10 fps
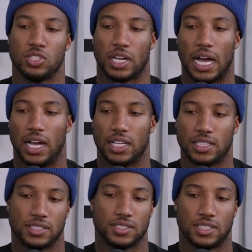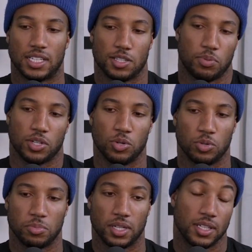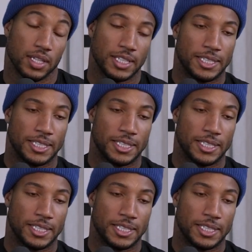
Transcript: chill guy. Yeah, he's pretty cool, but